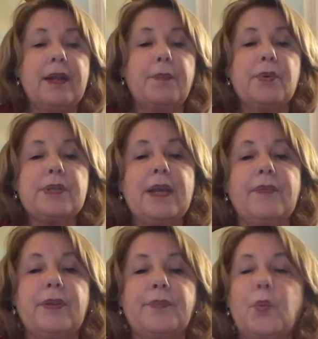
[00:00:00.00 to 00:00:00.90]
Number
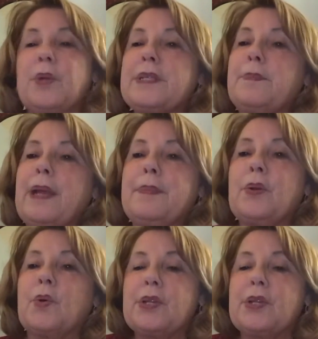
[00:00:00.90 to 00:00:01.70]
7. What's a baby